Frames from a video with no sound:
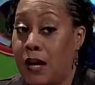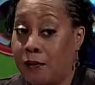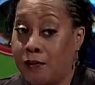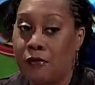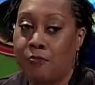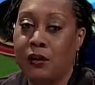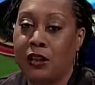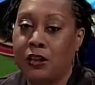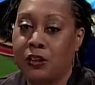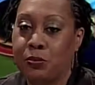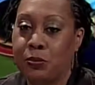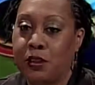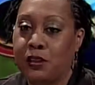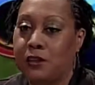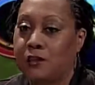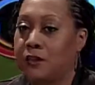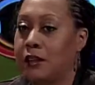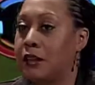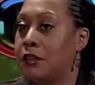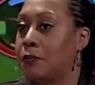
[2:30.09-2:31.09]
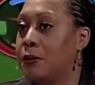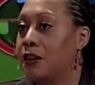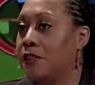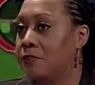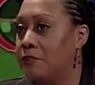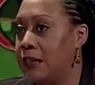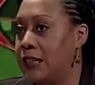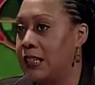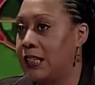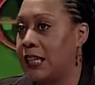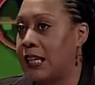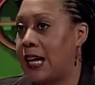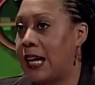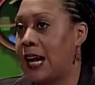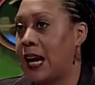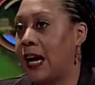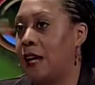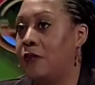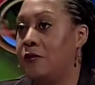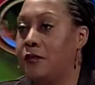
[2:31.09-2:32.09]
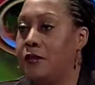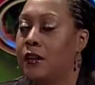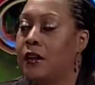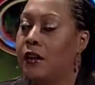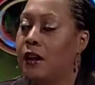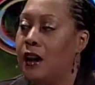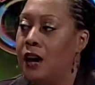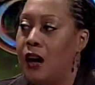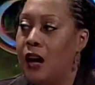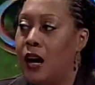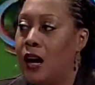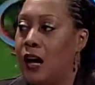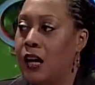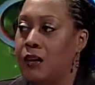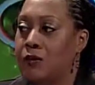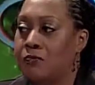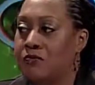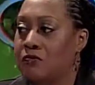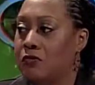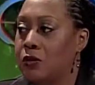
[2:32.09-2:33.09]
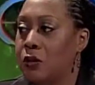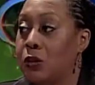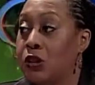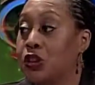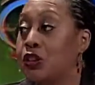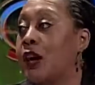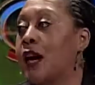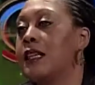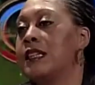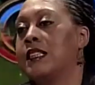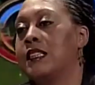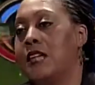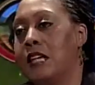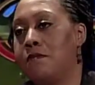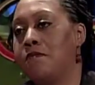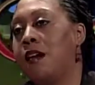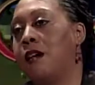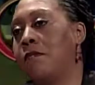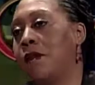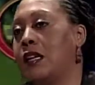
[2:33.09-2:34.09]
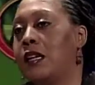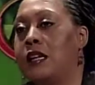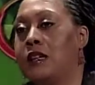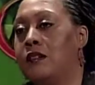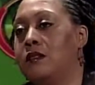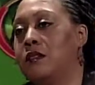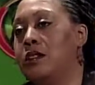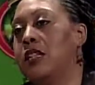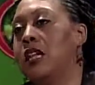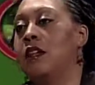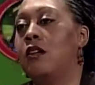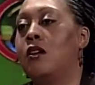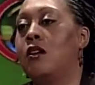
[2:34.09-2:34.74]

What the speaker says: for bills with a little bit of money that I had, or trying to take my money, saying,